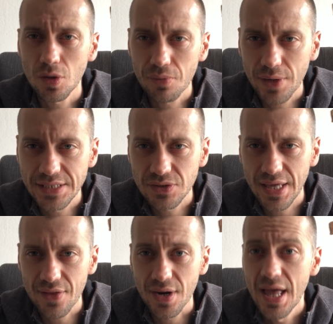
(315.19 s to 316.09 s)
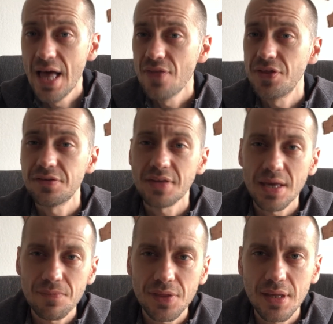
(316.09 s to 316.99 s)
collaborate together. The
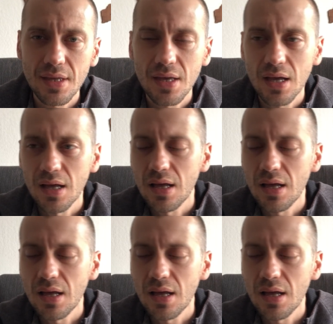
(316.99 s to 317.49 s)
same thing